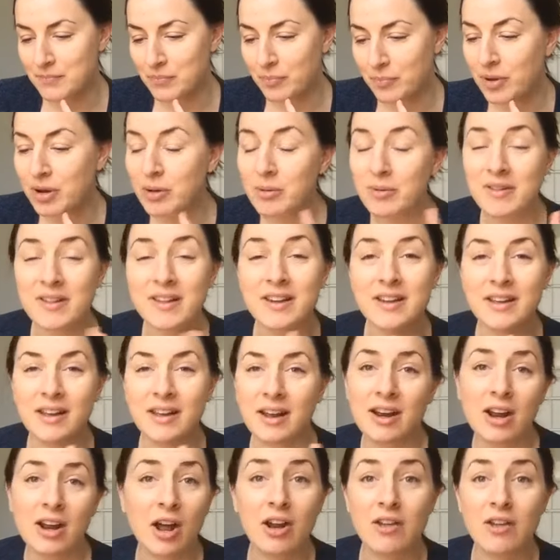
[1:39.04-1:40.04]
But it was
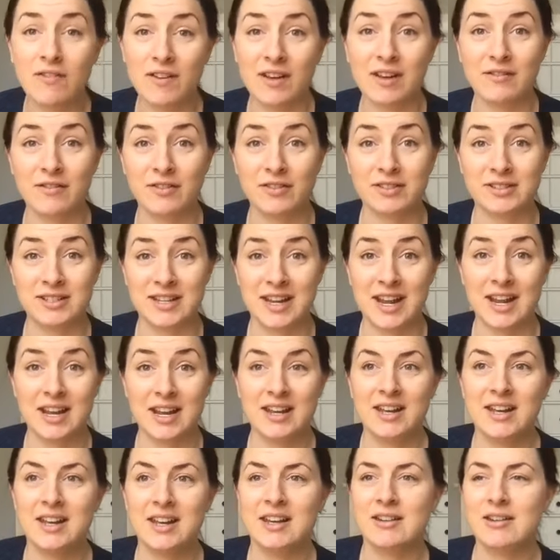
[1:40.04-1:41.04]
an uneventful day.
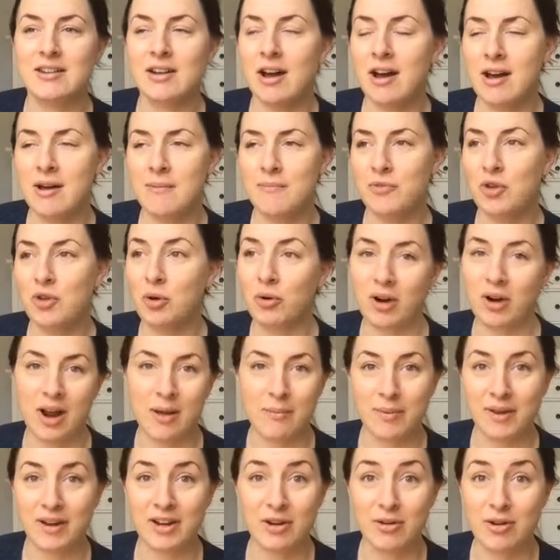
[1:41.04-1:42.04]
No
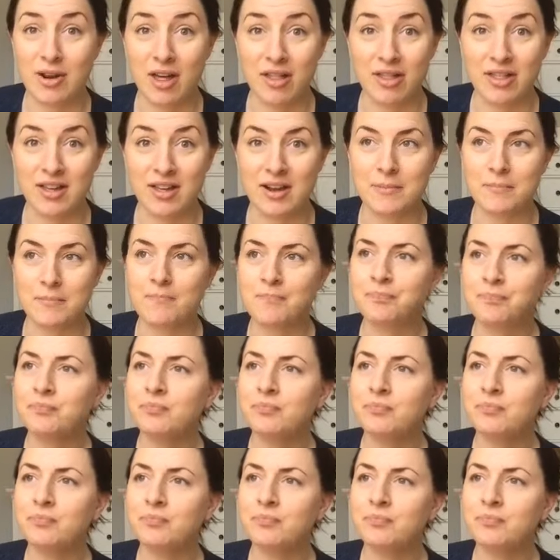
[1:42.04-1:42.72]
cramping, no nothing.